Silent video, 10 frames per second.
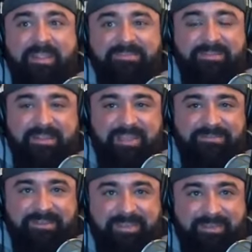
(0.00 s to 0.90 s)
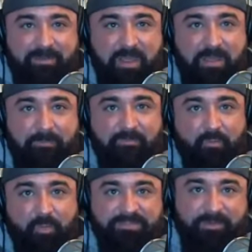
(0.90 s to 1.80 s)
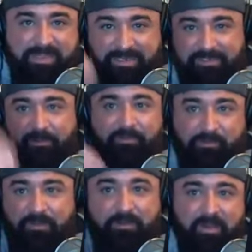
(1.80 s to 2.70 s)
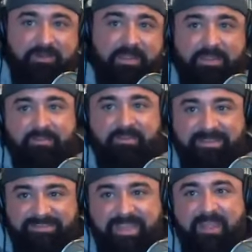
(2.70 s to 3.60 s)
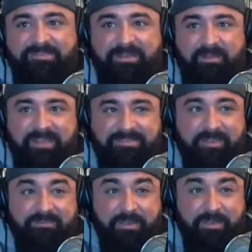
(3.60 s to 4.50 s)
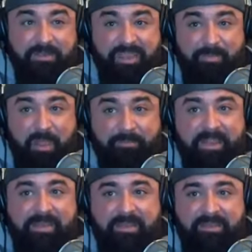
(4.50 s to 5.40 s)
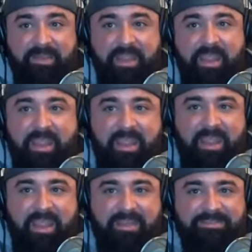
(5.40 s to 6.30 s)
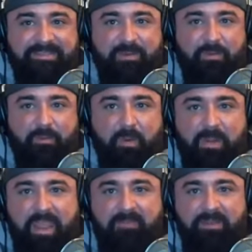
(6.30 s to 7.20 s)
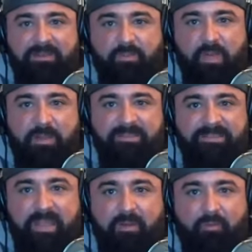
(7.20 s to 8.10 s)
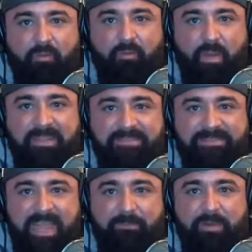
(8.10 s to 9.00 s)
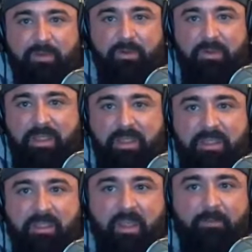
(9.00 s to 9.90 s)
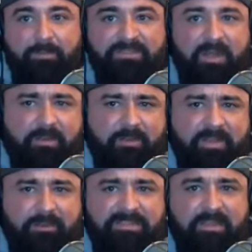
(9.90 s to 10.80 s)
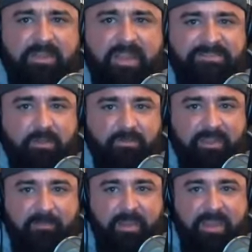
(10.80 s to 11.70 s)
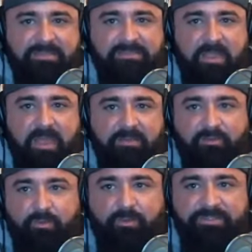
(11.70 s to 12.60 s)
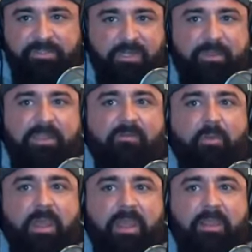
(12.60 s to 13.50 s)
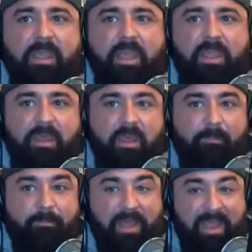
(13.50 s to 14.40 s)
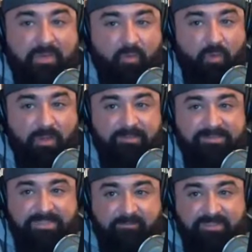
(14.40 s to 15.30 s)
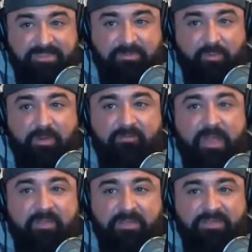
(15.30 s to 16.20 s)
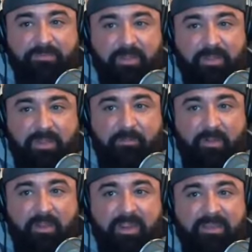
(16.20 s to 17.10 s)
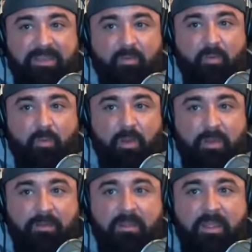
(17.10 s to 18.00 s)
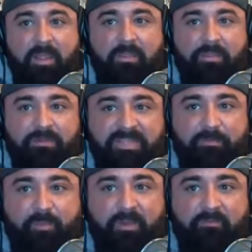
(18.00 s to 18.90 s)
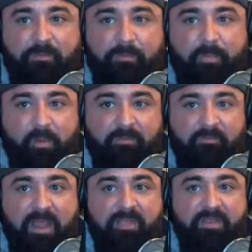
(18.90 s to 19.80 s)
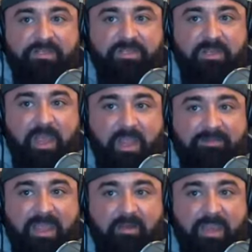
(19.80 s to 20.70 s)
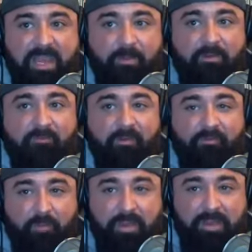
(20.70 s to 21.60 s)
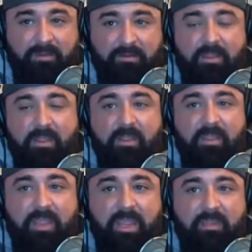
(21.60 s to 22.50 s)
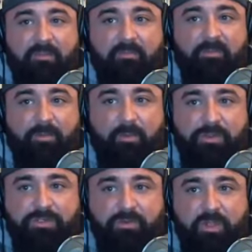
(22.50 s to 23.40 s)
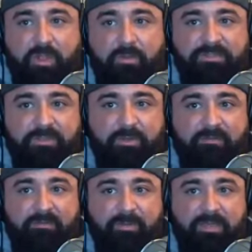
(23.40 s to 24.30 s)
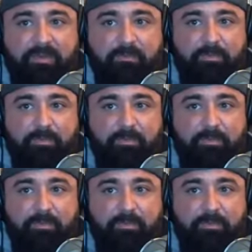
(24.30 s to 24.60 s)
so you guys will get it once we get a little further into the discounts and all that stuff, so I don't have to keep updating it. And so what we have here as well is Ray Sapnu. I'm sorry. Let me tell you guys, though. Dent Man Tools, they're going to be giving away buy one 17.5-inch blending hammer and get one 13.5-inch knockdown hammer for free. And the promotional code is going to be